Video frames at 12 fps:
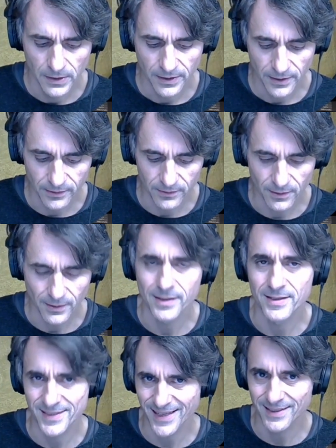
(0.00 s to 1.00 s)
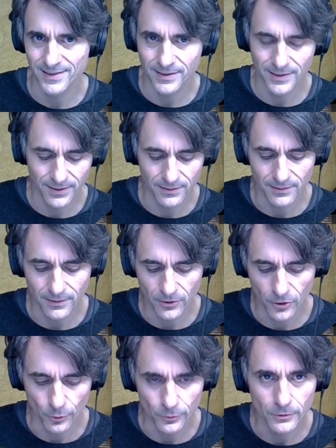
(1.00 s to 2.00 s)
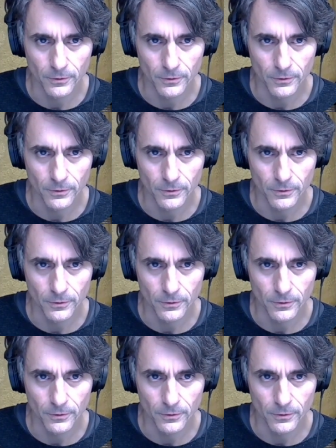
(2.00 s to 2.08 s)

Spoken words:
and exactly hit the note.